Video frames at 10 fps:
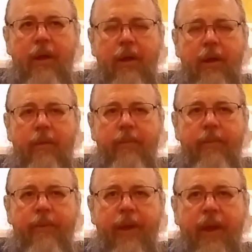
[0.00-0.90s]
Um,
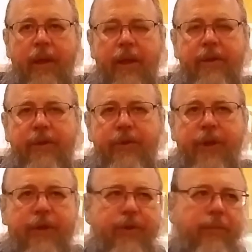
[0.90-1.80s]
that deals
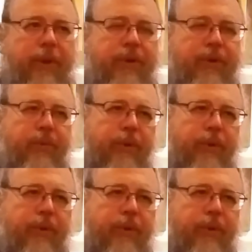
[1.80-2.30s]
not so much